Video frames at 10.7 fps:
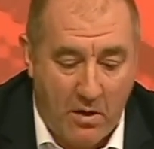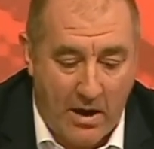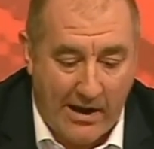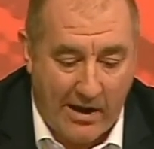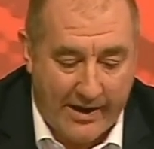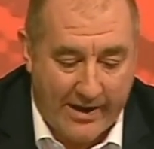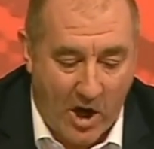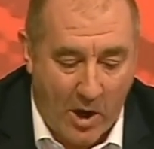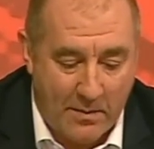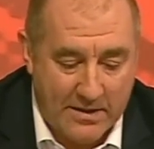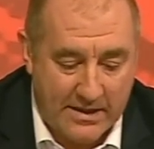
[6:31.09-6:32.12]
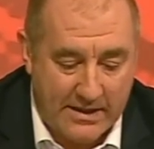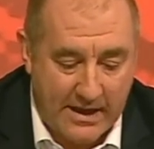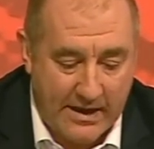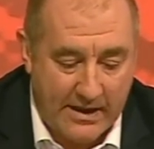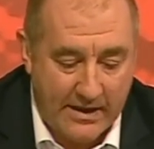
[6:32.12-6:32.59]
white like Carpenter
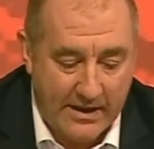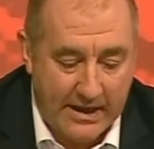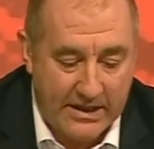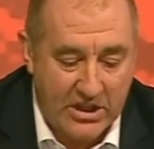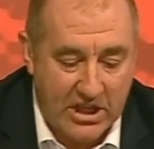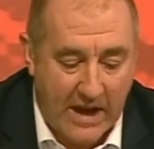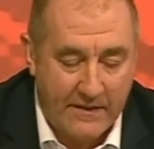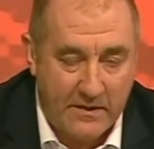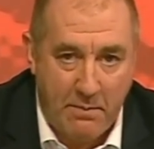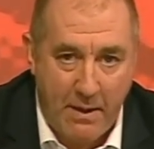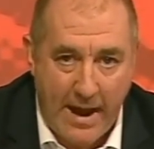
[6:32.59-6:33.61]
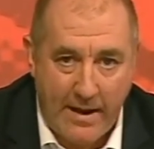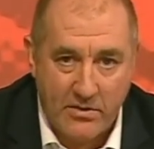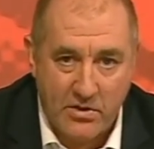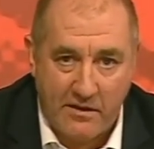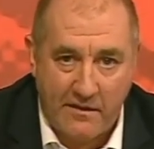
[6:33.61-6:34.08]
did. It shaves
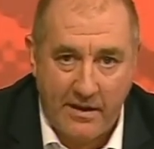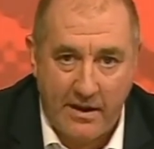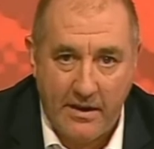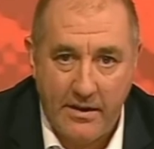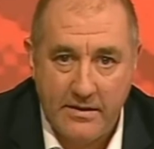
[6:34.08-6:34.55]
pounds off you.